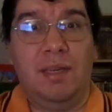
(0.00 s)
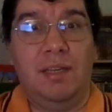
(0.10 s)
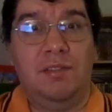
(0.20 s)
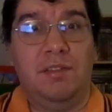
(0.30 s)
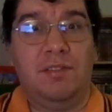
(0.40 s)

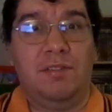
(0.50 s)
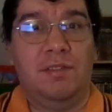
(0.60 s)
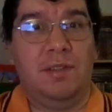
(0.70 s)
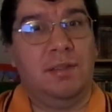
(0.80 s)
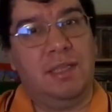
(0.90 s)
and he
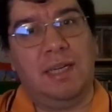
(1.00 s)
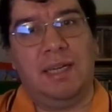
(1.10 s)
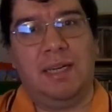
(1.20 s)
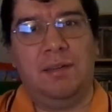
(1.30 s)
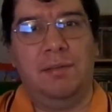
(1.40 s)
just got
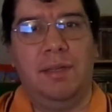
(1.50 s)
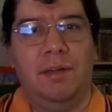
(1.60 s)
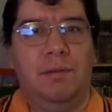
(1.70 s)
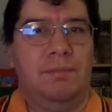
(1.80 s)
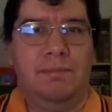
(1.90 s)
out of
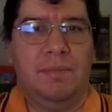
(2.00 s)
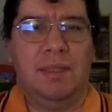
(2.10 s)
there